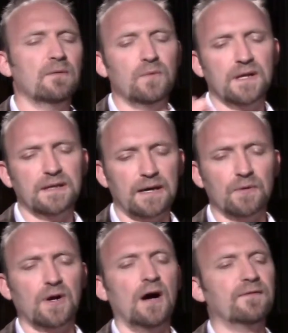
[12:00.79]
they
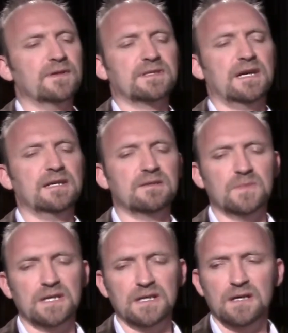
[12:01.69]
would often say to
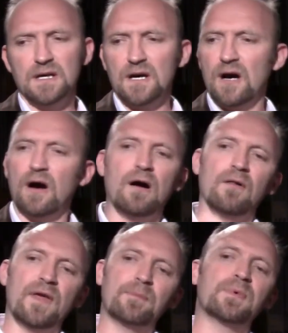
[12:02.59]
me,
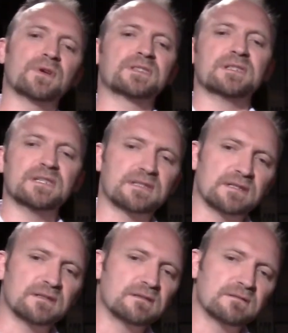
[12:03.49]
"Oh, that person
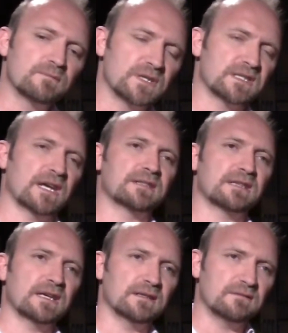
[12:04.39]
isn't
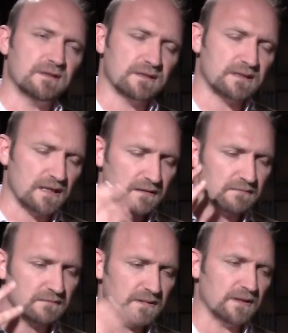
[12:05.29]
possessed. They just they're
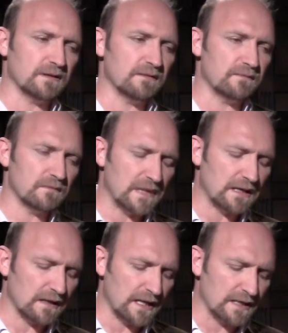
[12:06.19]

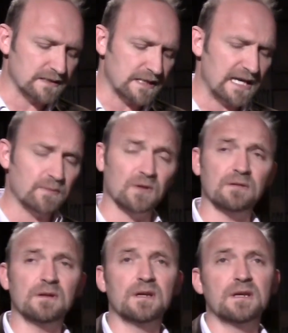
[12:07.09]
mentally
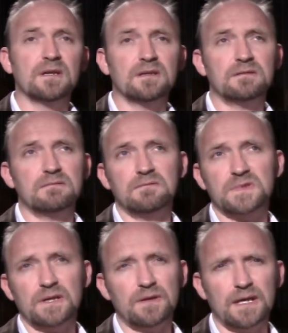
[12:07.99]
unstable."
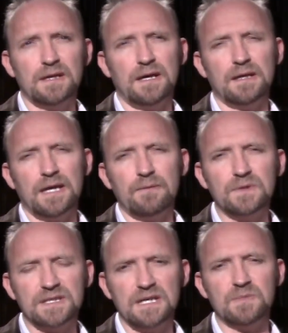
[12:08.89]
So they
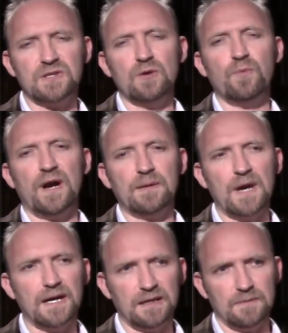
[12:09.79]
would seem so
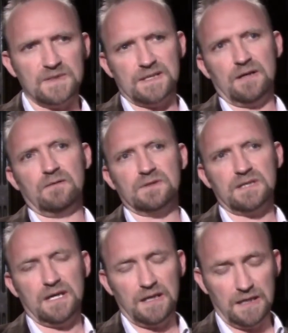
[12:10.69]
pragmatic
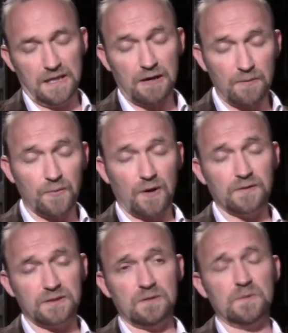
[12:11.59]
themselves in their
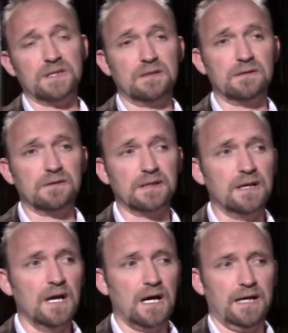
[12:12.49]
approach to the material
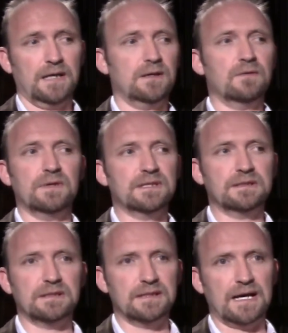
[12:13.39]
that I had no
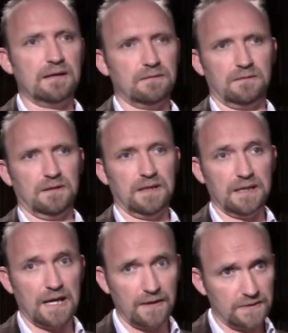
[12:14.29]
reason to doubt
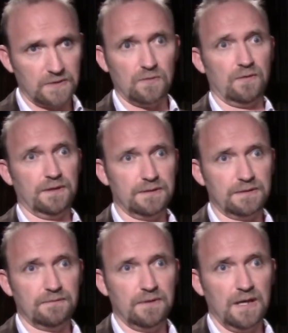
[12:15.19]
their other
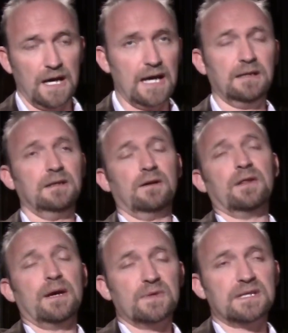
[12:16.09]
stories. Mm-hmm.
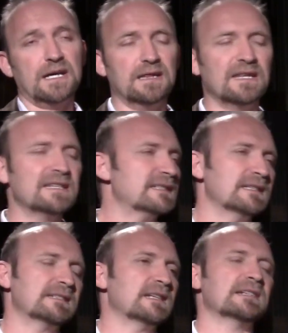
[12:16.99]
And they would say,
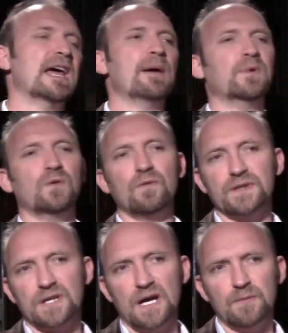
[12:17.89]
this doesn't happen all
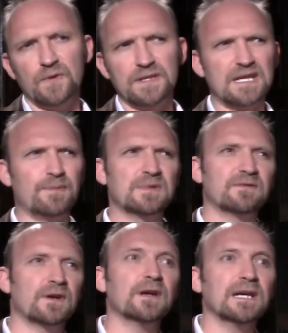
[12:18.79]
the time, or this
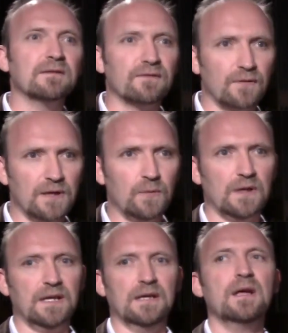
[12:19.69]
happens very
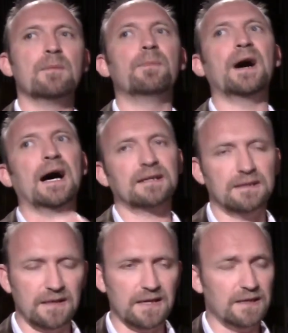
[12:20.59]
infrequently,
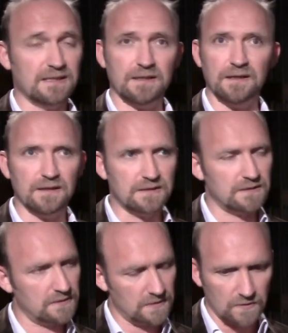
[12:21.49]
and then they tell you this
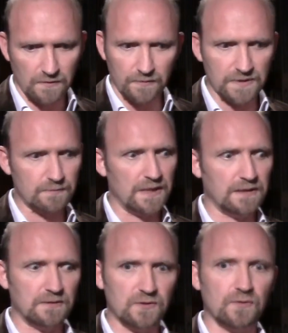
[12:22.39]
story which would
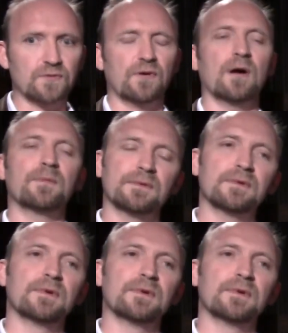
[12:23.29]
make your jaw drop.